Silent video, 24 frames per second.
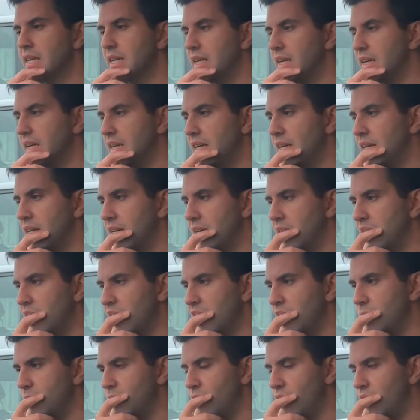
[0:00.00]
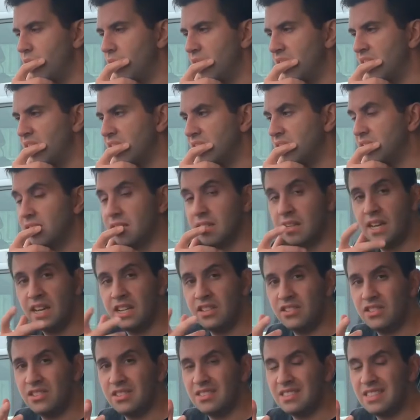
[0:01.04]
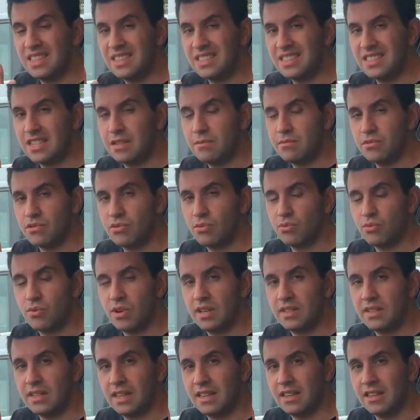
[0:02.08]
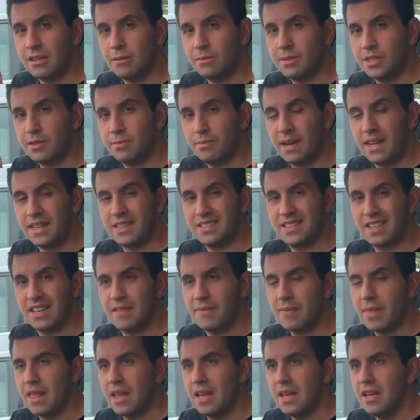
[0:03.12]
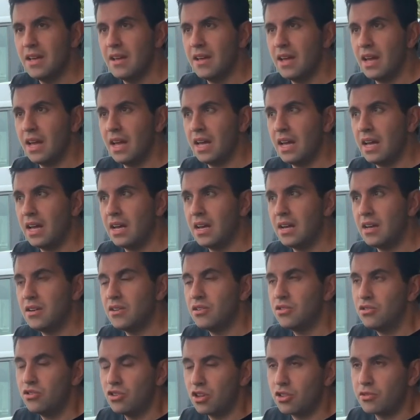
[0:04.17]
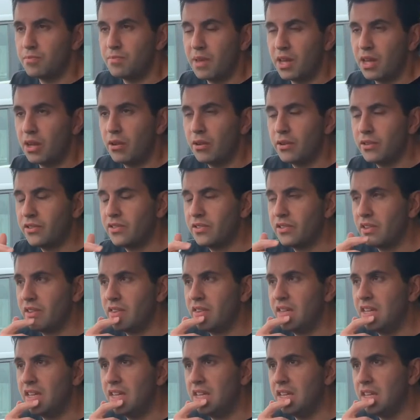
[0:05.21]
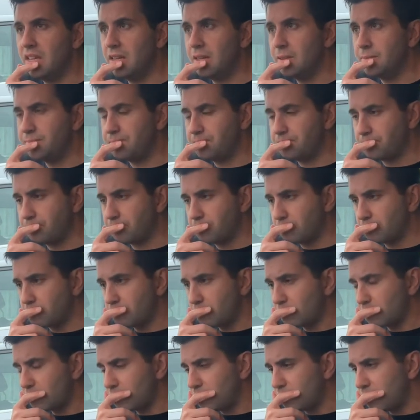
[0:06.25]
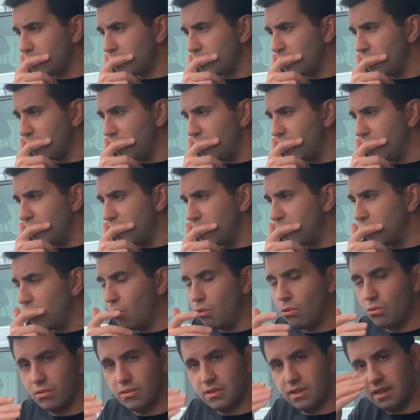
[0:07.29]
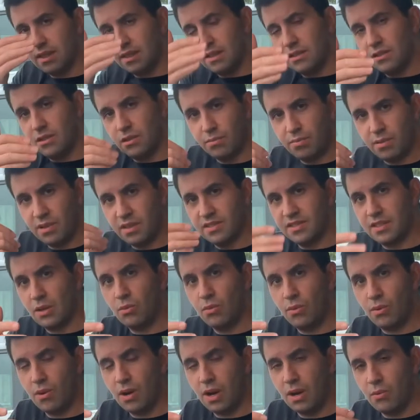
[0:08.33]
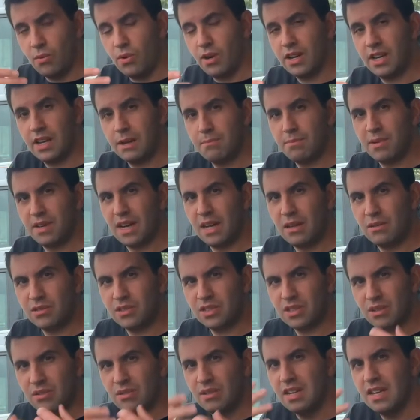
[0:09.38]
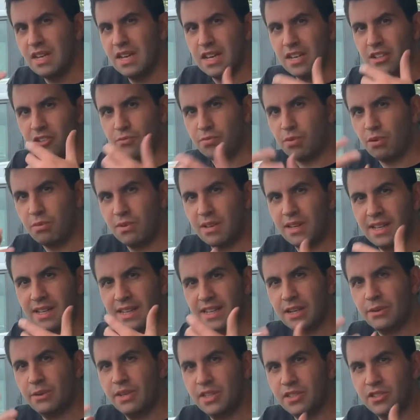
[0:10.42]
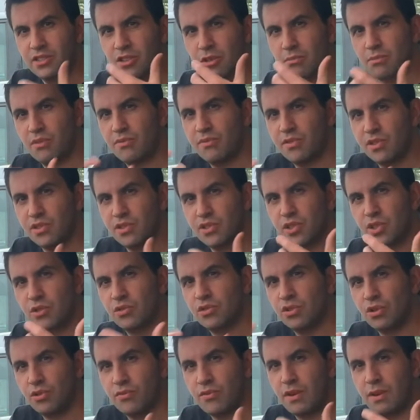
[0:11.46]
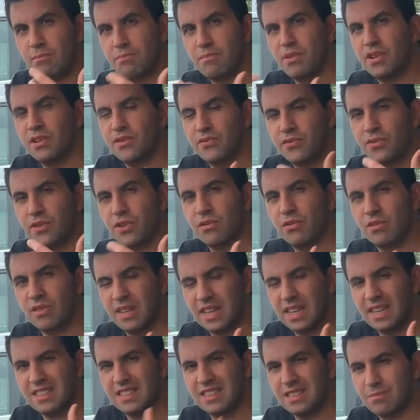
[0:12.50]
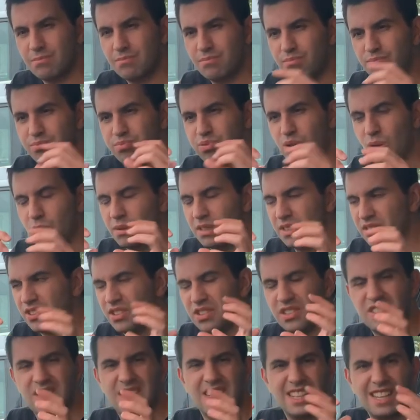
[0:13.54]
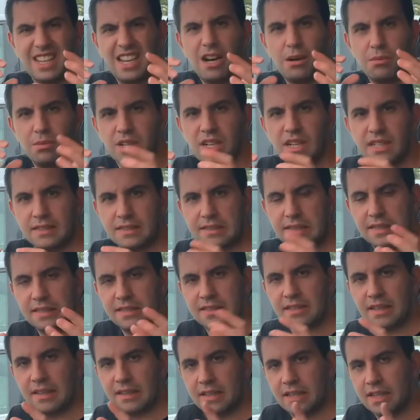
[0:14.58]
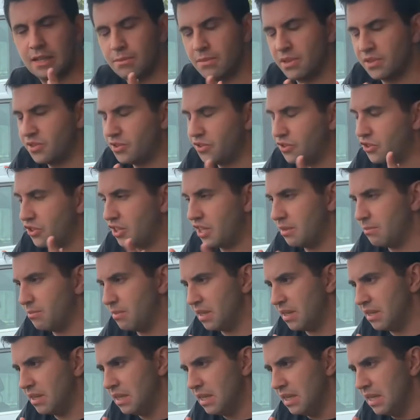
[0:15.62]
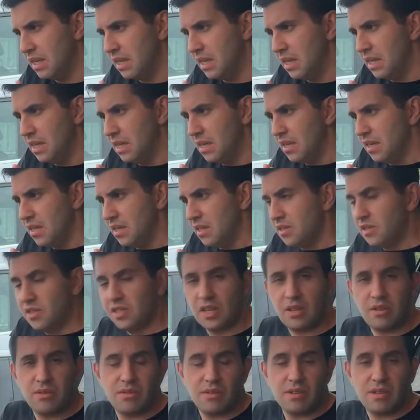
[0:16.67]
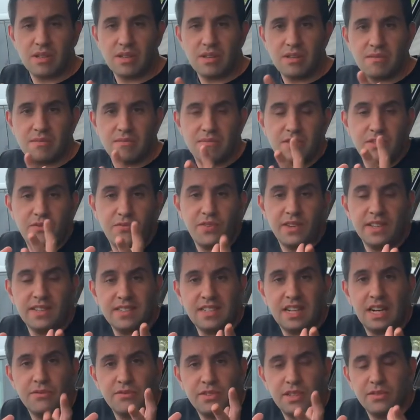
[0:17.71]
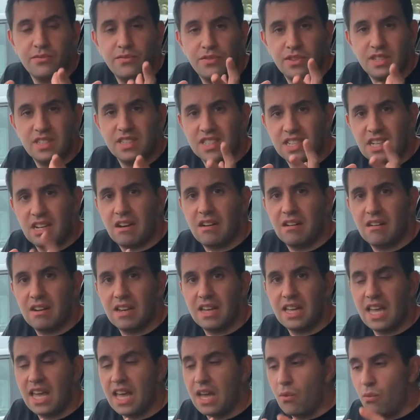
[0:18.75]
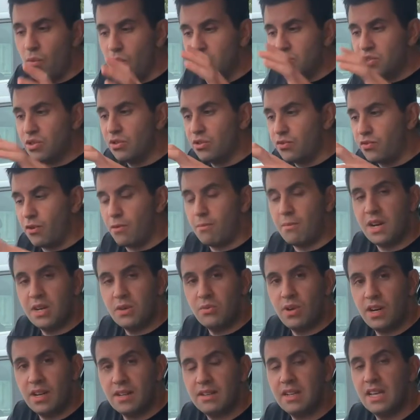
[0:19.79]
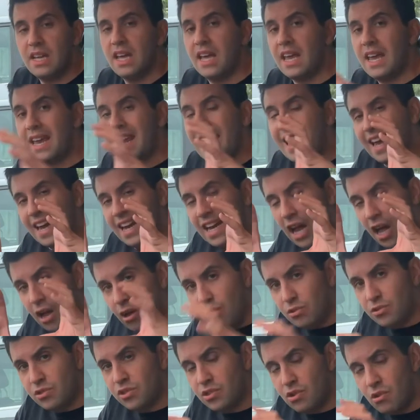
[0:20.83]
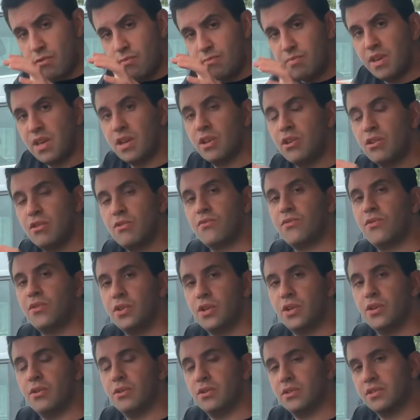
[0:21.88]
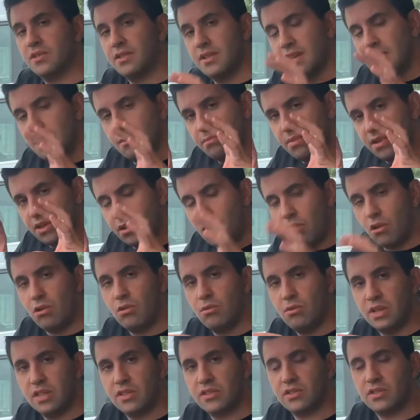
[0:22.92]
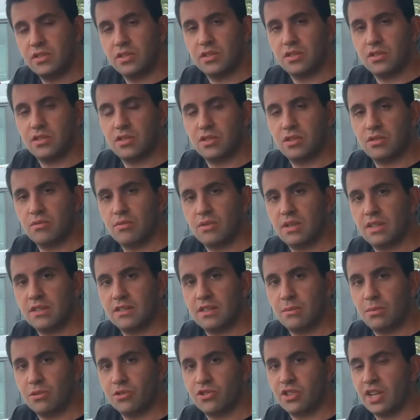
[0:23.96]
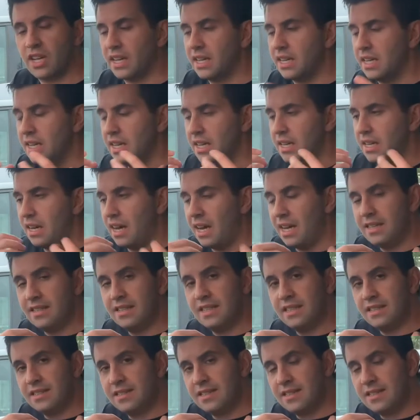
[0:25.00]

uh, anymore and the uh, engine does seem to run a little bit better uh, not because the um, uh, all the glow plugs are, are, working but also it's probably clearing some of the soot of unburned fuel that uh, probably just carbonized inside the combustion chamber so the fix that I've done for this car was good for mine one. It can also be a cue for yours, but always do a uh, double check. I did,